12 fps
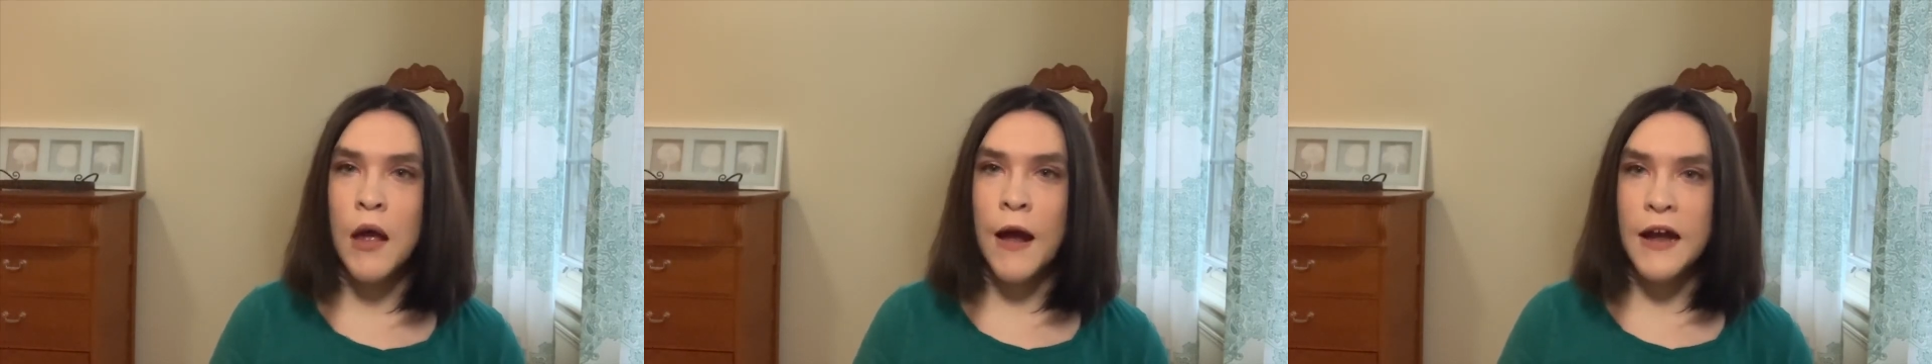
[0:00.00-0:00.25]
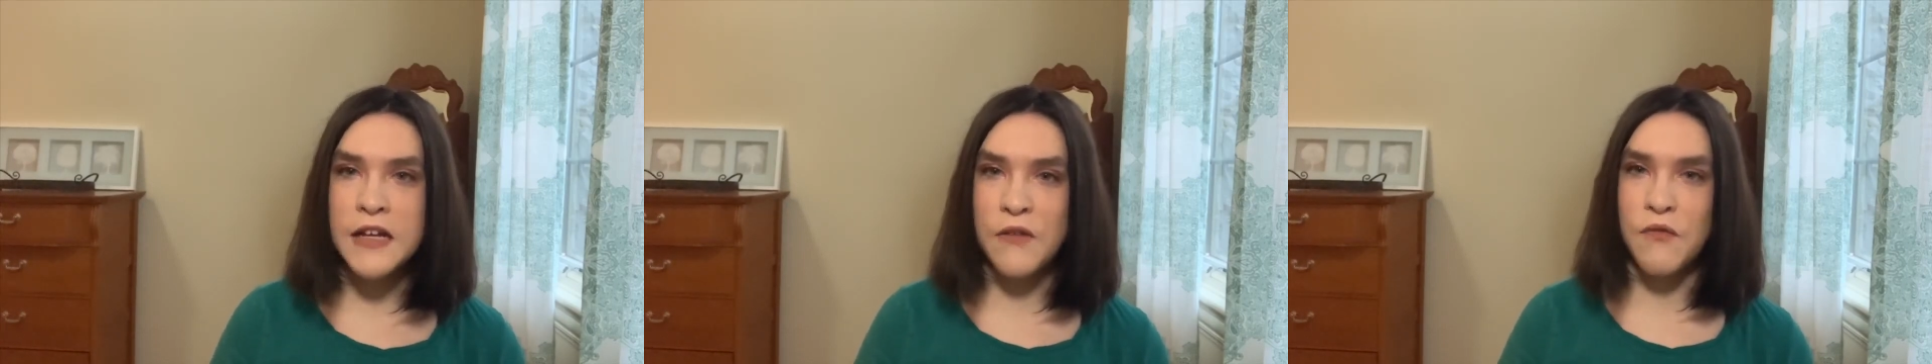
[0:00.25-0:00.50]

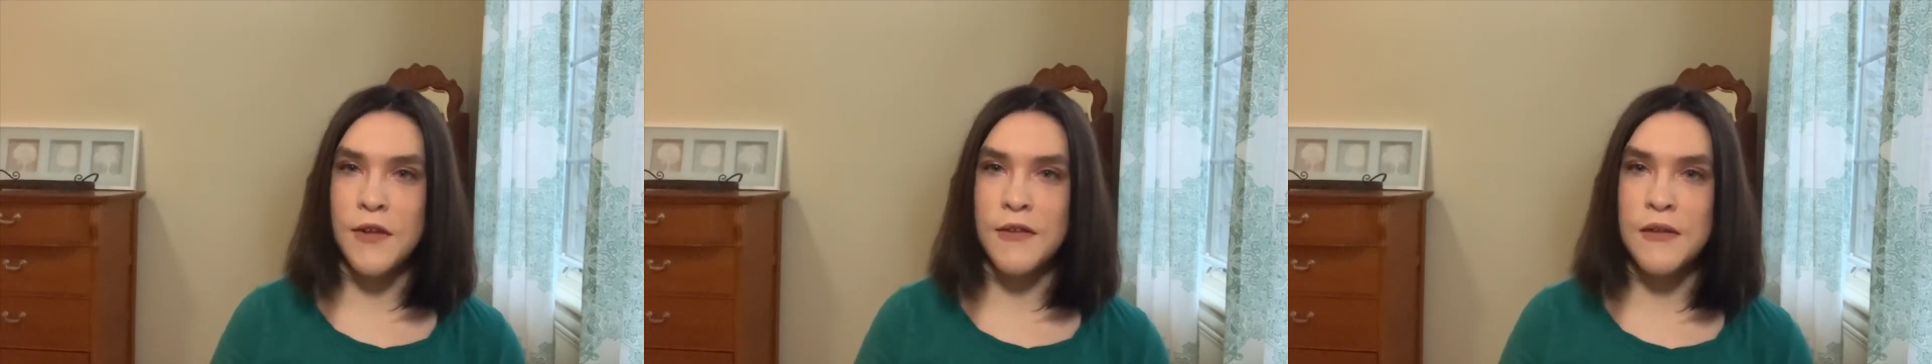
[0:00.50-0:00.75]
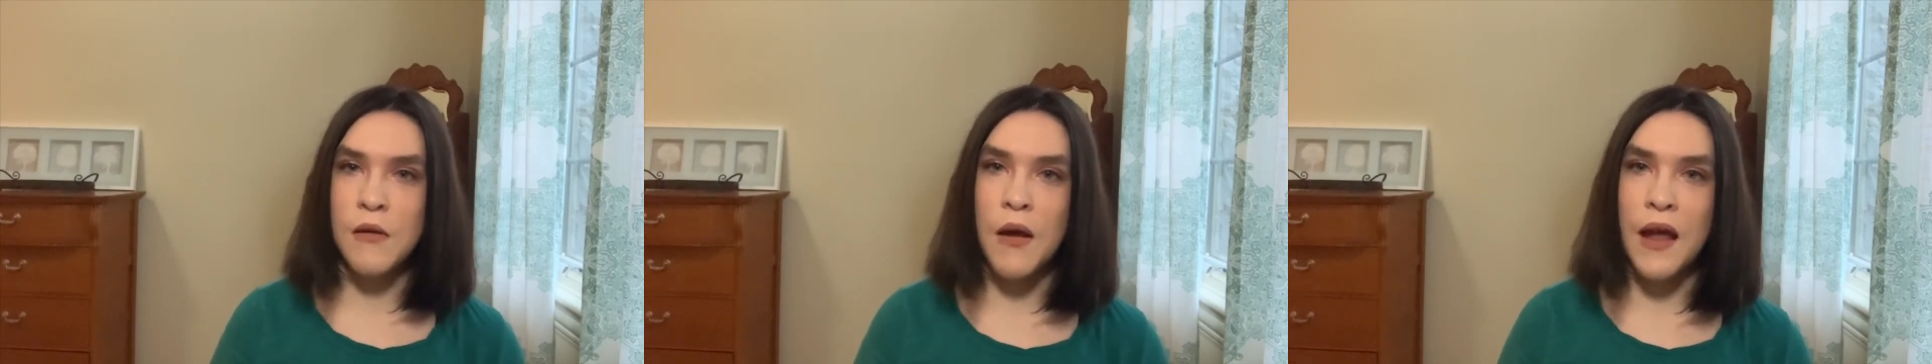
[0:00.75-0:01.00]
I definitely
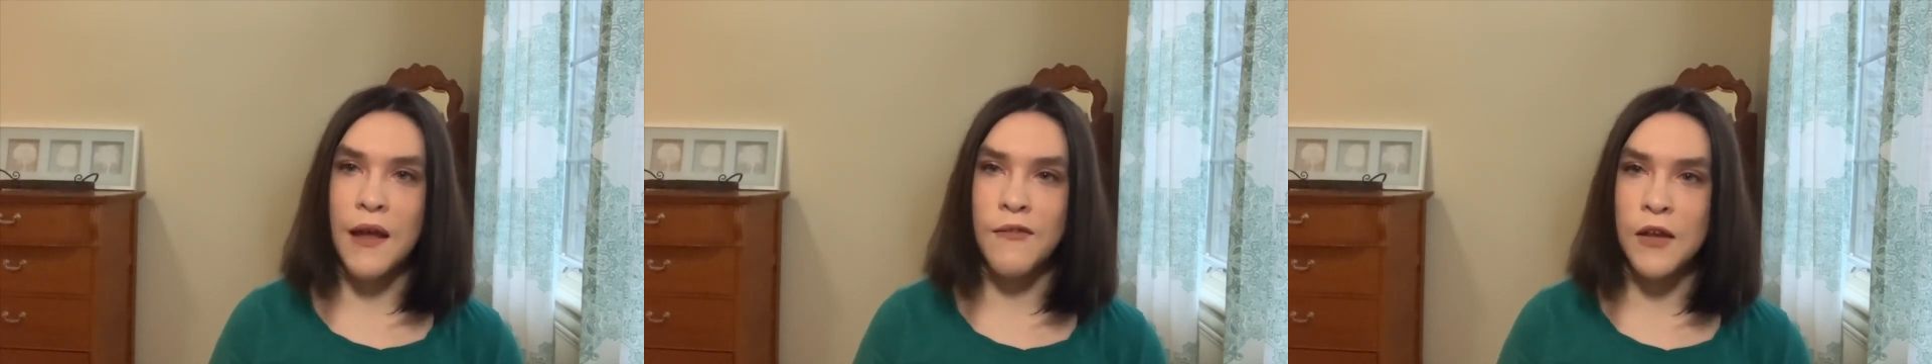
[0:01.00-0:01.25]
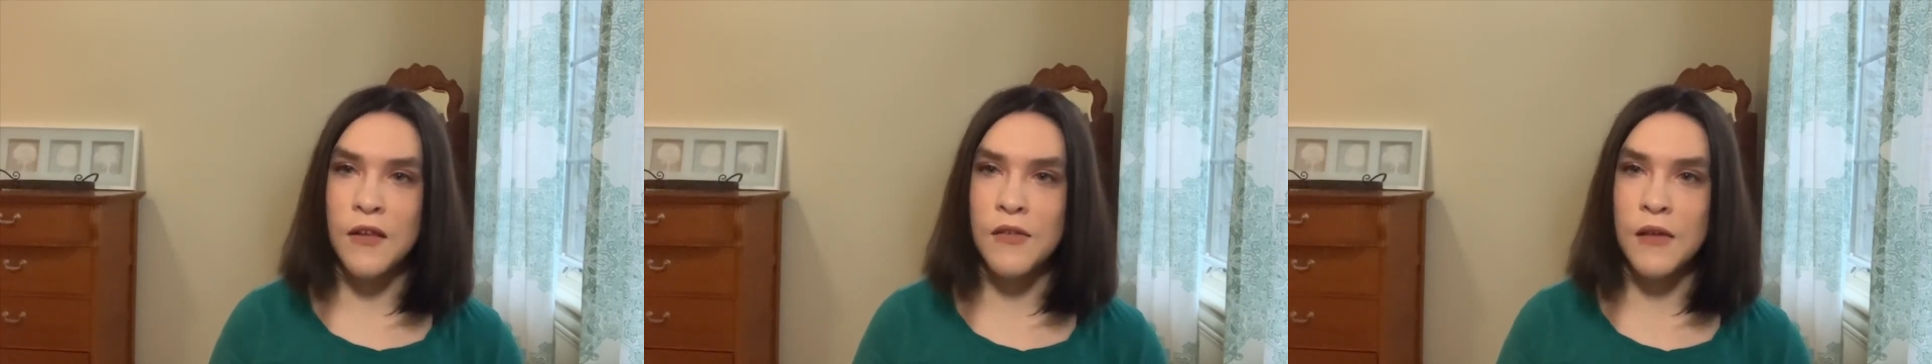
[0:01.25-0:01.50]
still want
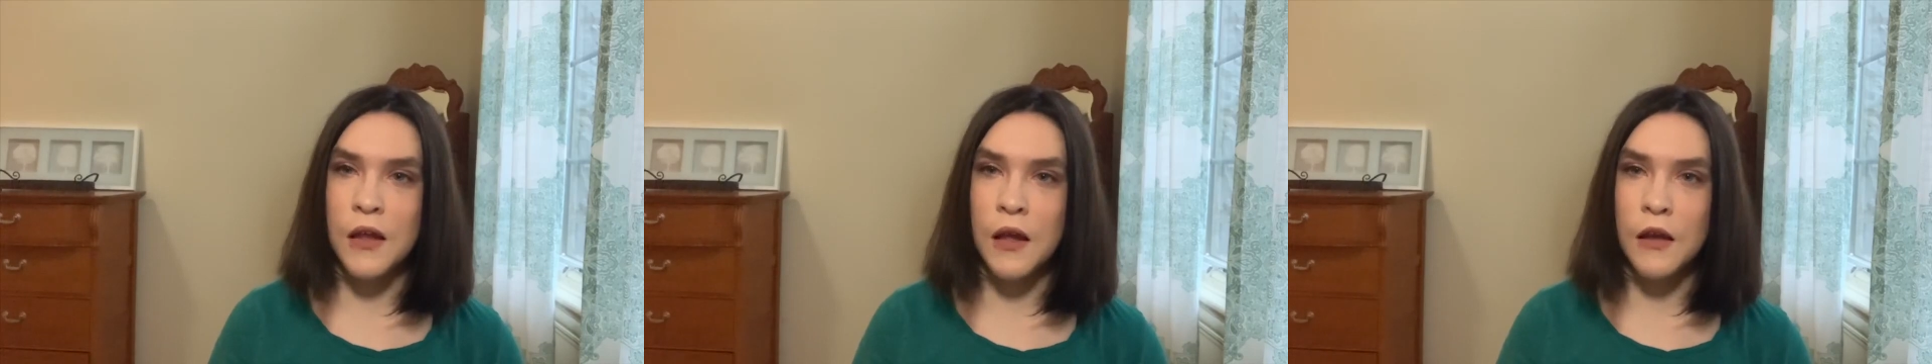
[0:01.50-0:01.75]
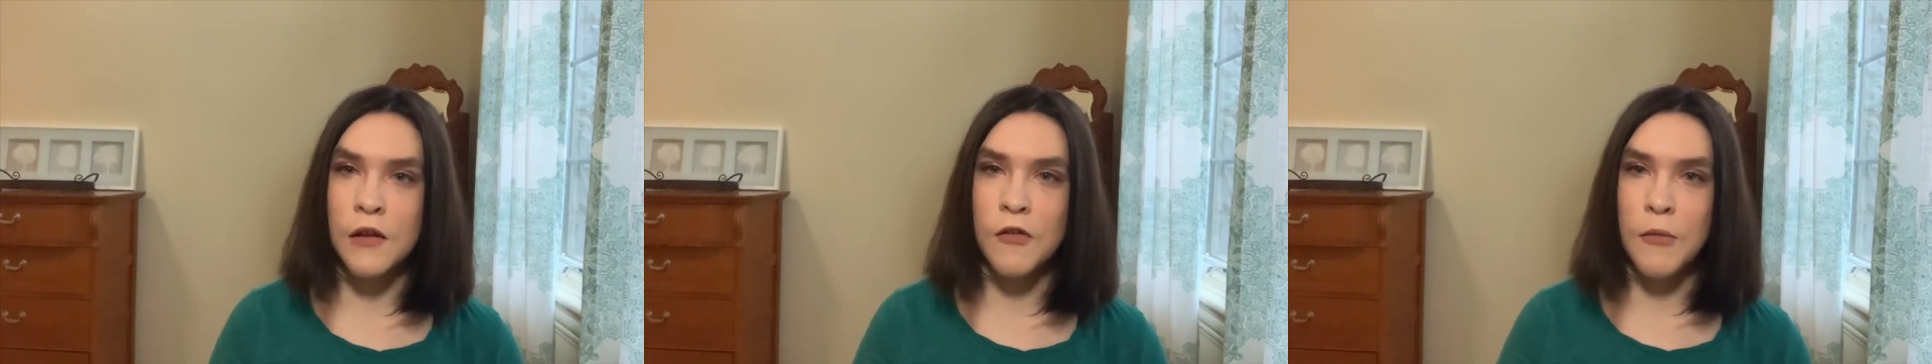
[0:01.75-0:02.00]
advocacy
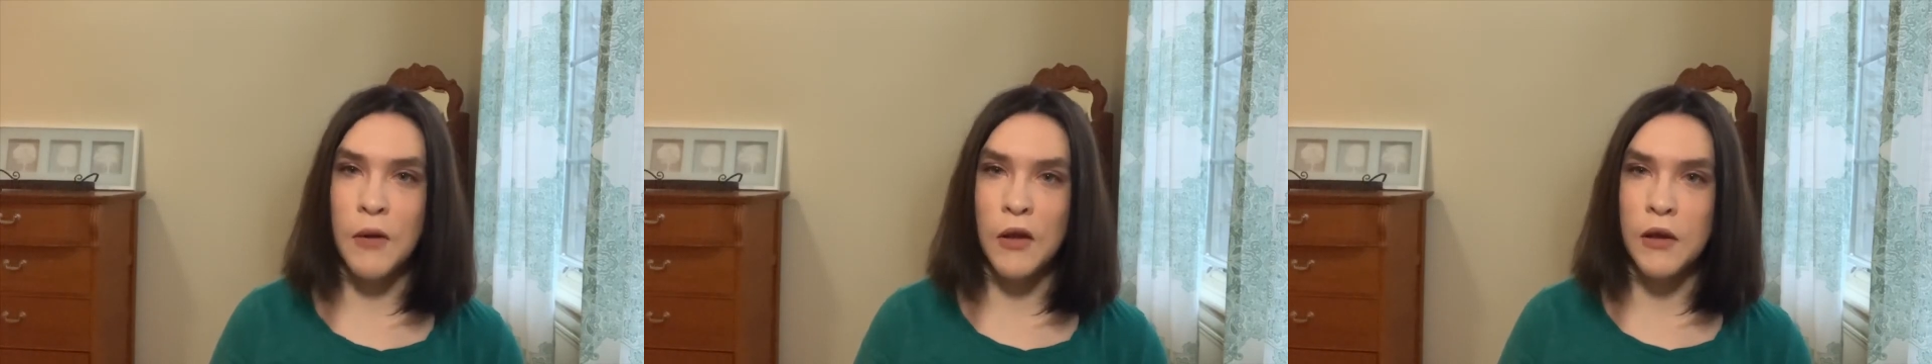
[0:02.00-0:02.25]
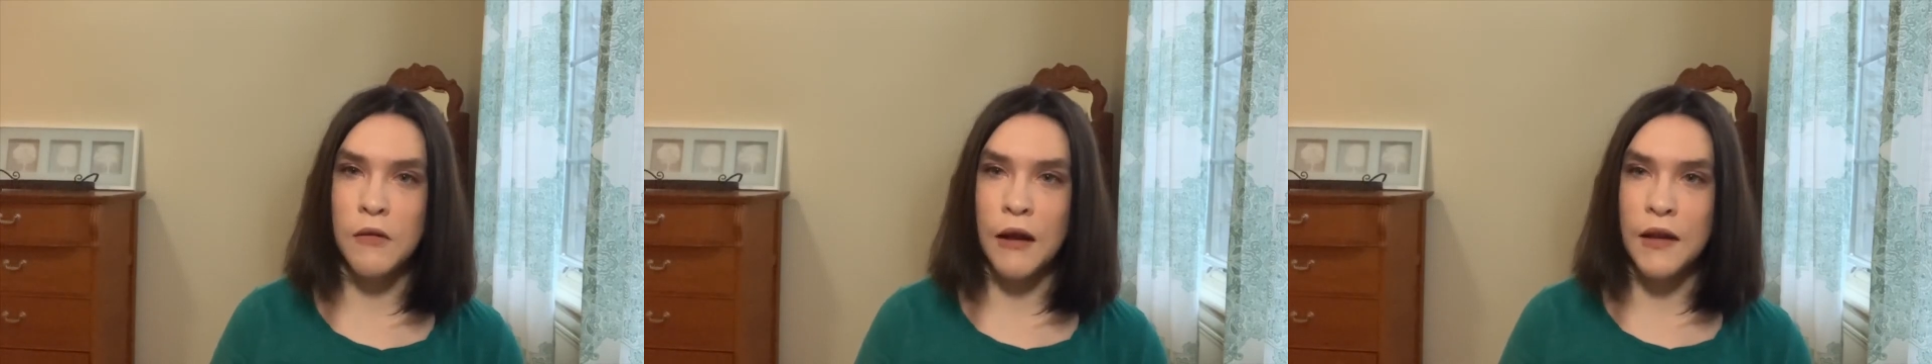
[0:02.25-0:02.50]
and
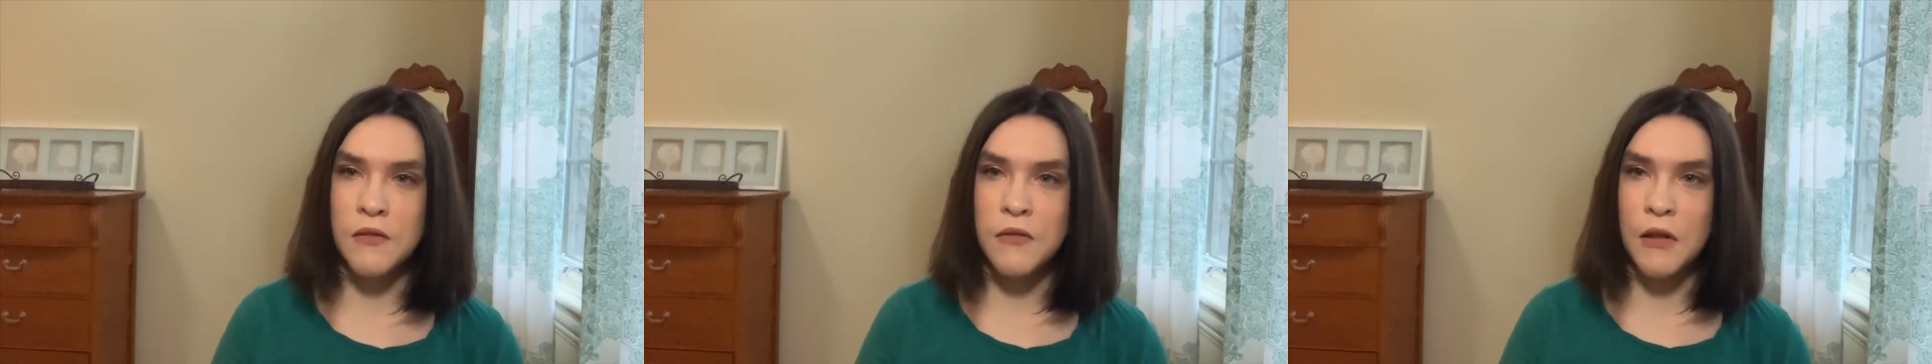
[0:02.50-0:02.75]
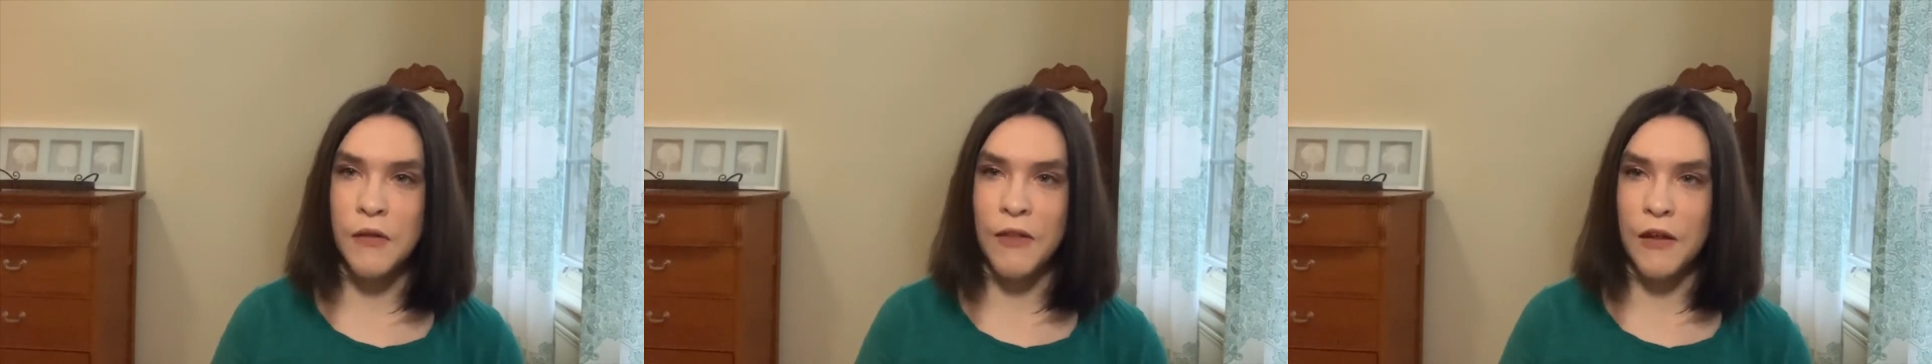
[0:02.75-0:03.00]
disability rights
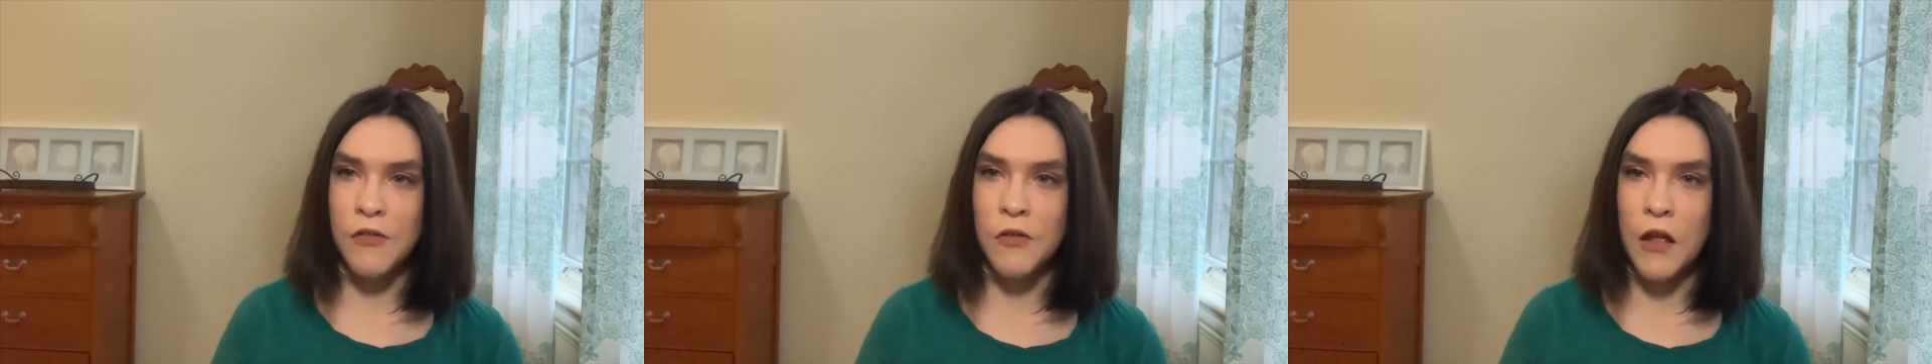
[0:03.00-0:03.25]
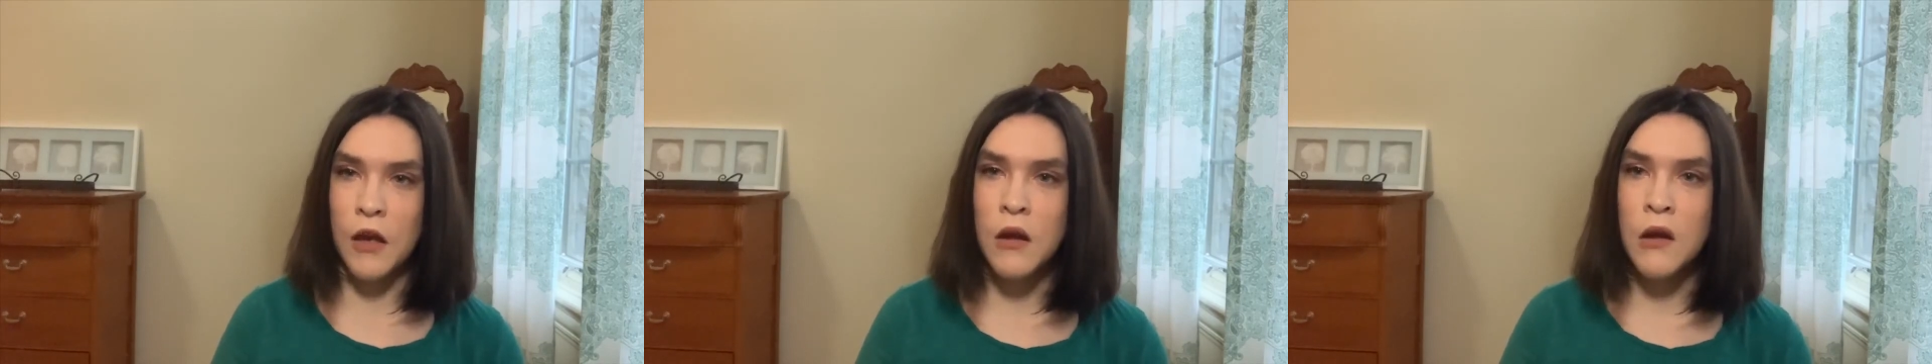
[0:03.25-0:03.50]
and things that